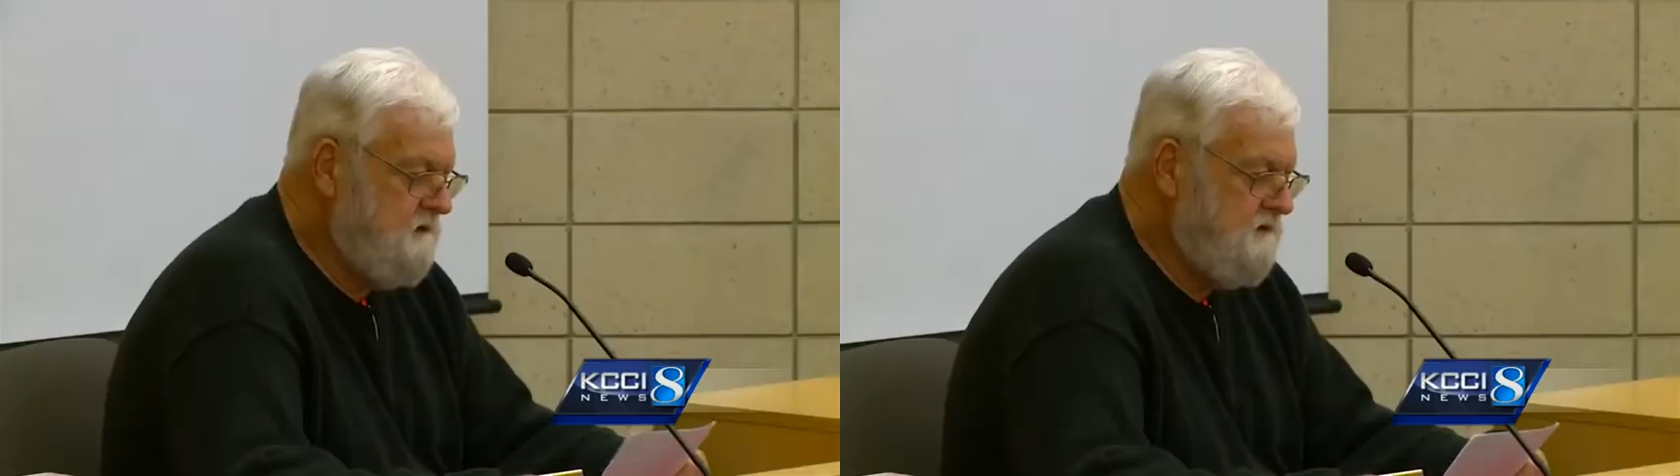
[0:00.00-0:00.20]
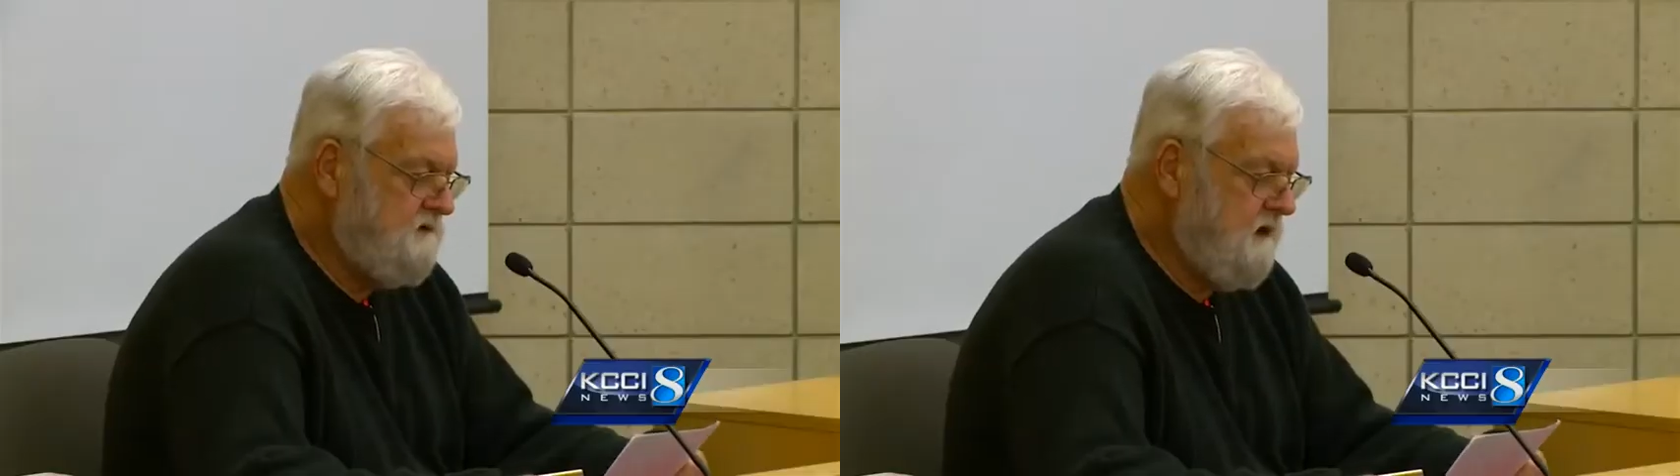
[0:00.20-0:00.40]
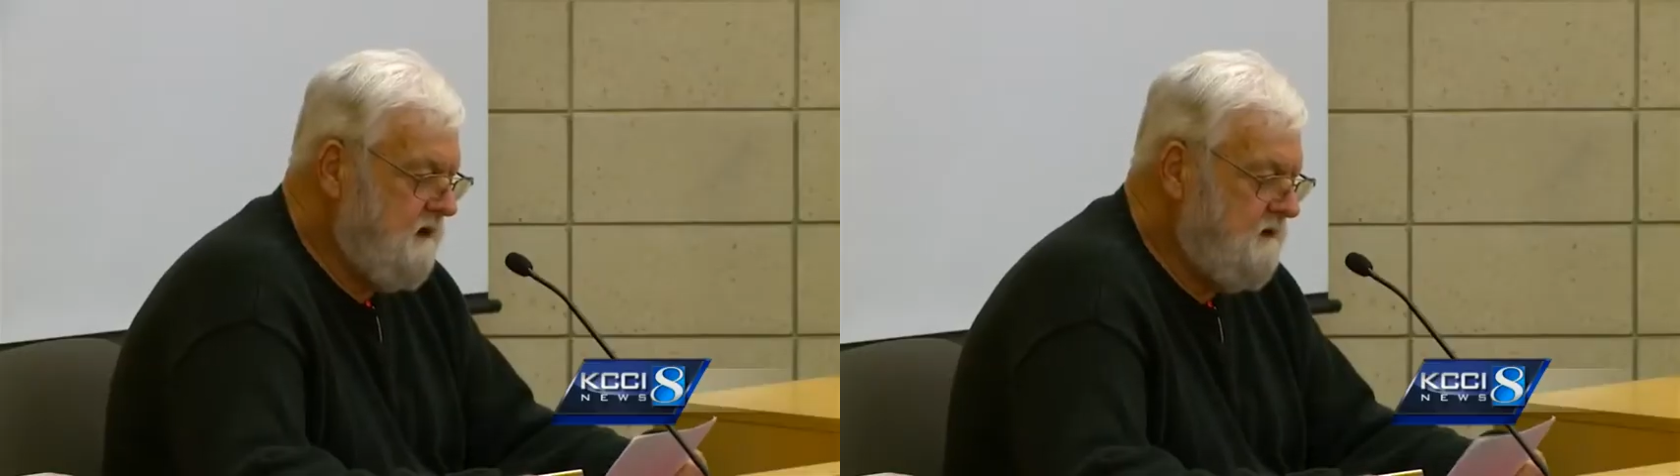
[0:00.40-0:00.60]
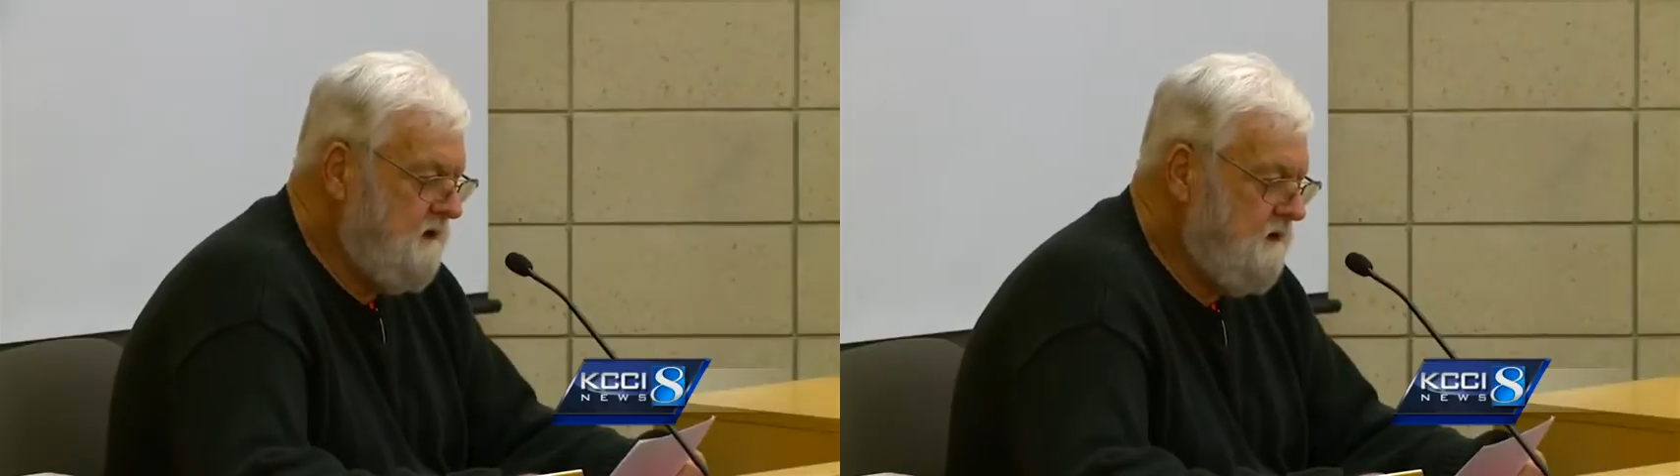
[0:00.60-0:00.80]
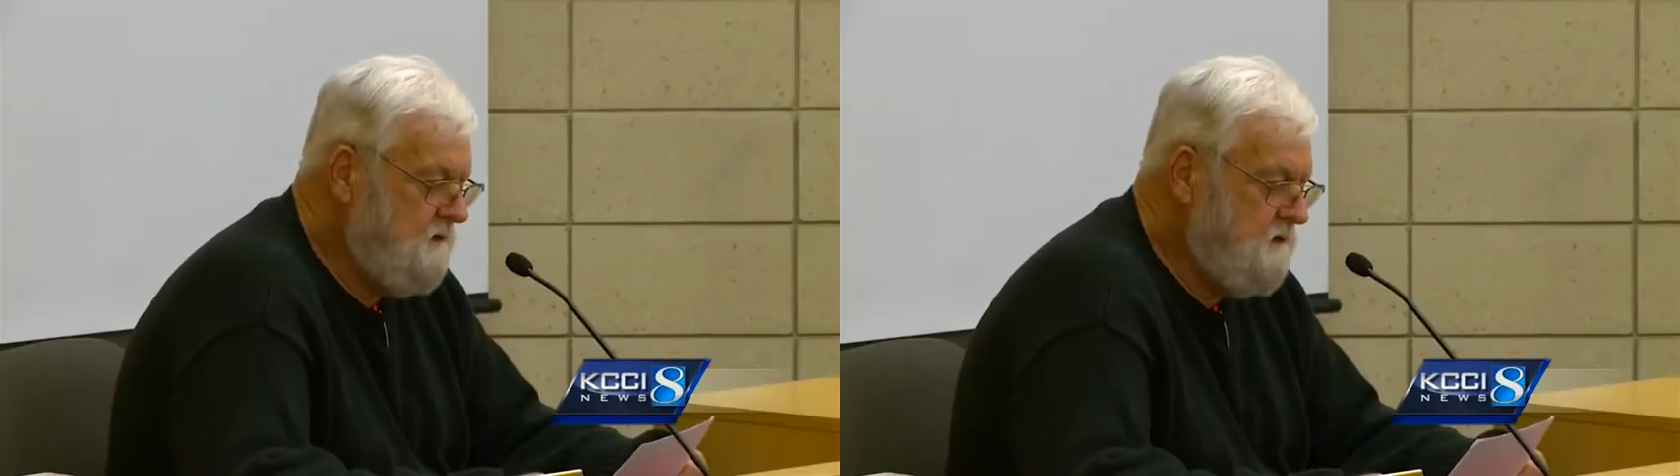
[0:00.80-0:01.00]
to understand
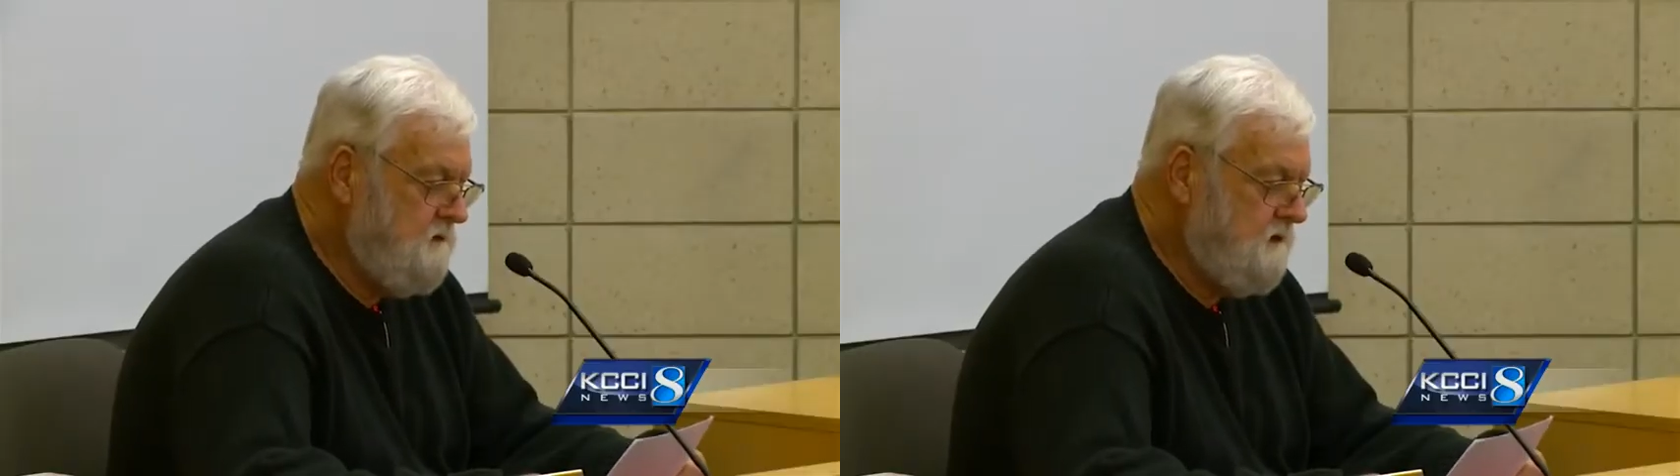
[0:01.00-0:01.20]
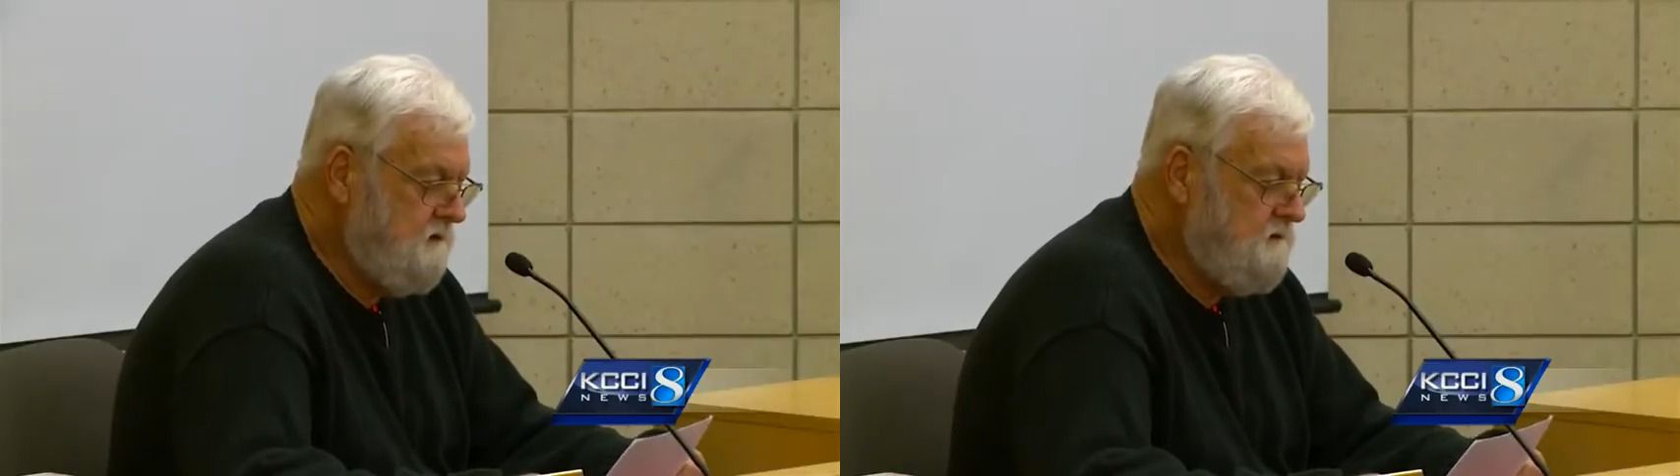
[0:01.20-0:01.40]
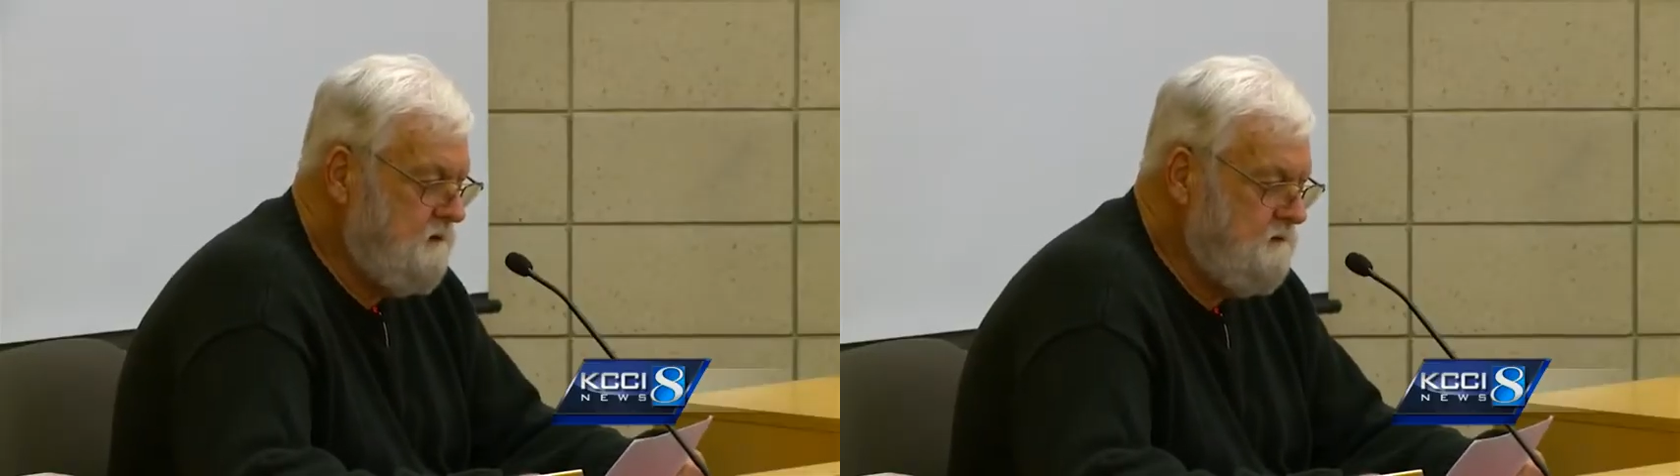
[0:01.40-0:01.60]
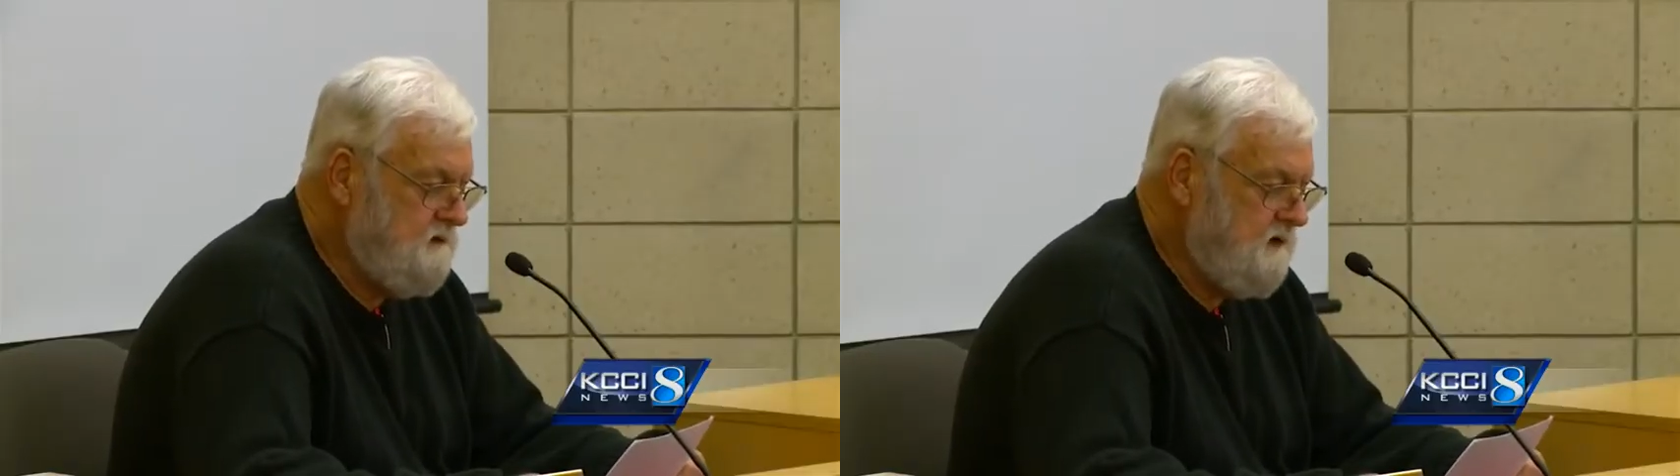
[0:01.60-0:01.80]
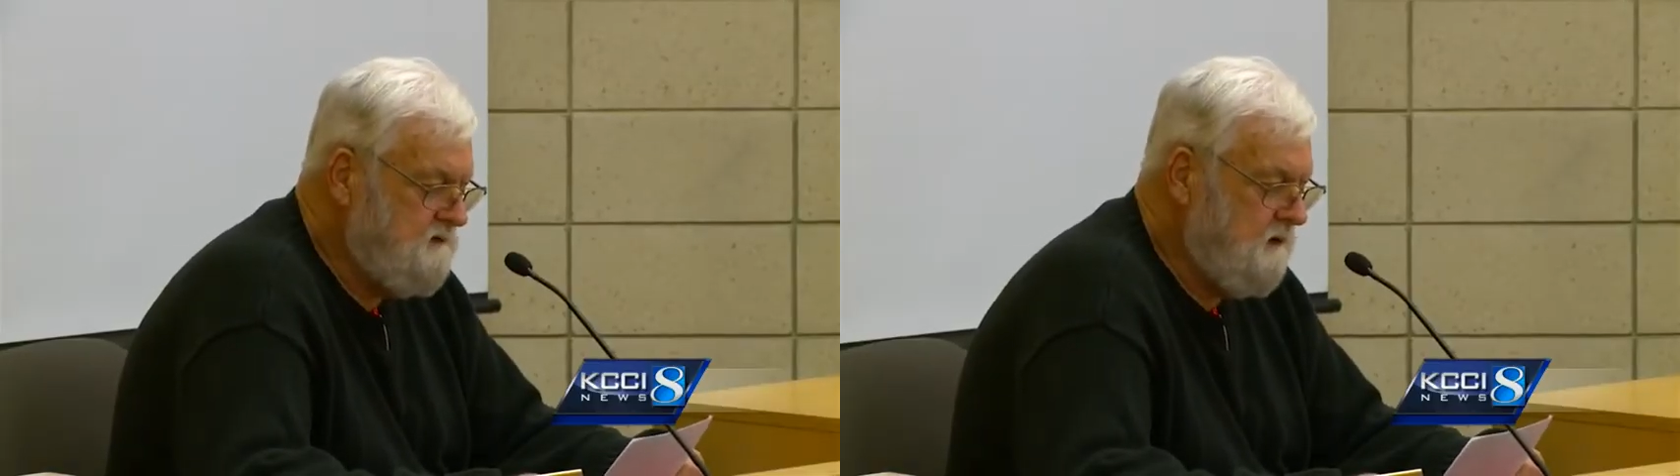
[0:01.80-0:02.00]
how you could do
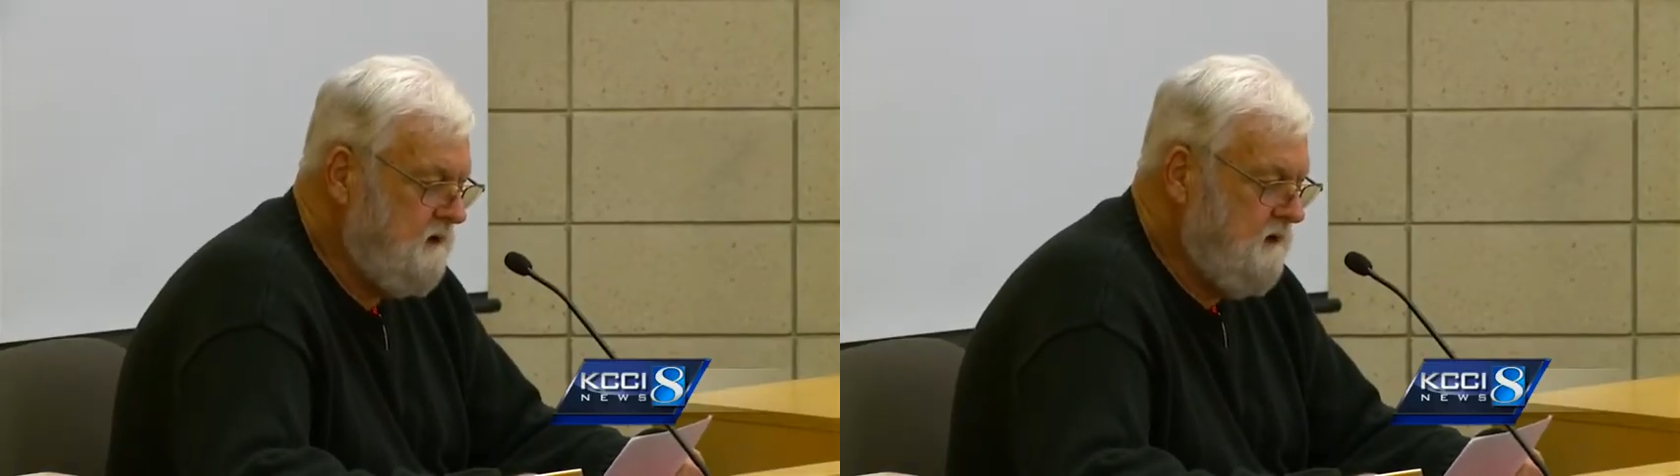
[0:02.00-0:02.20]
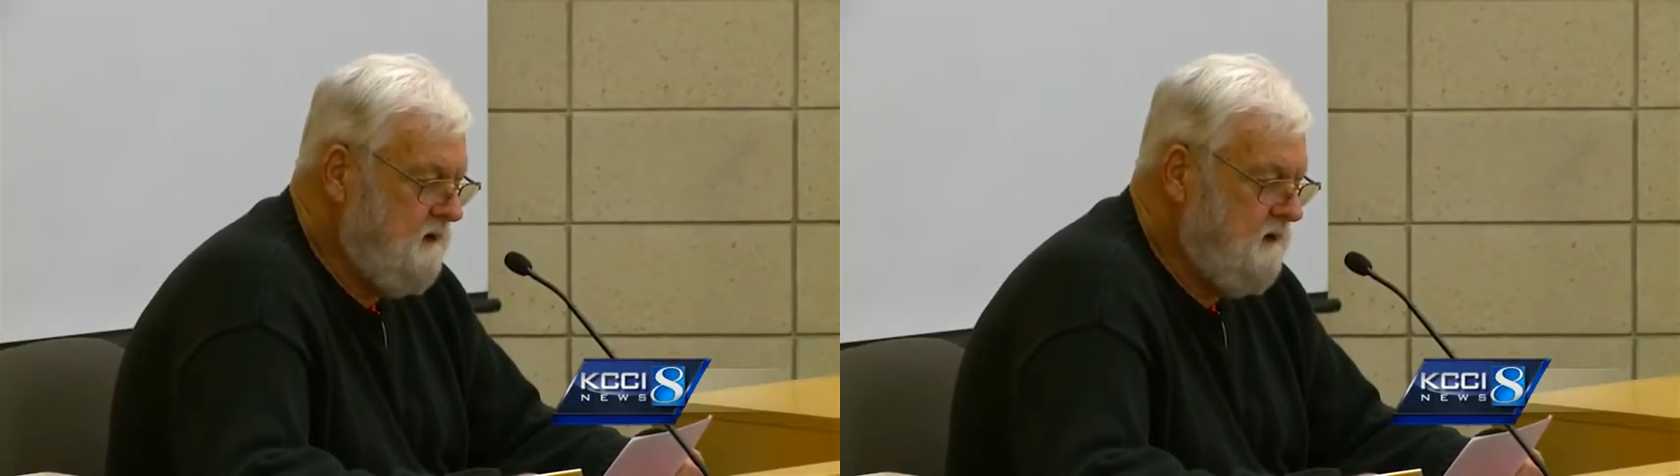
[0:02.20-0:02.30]
such an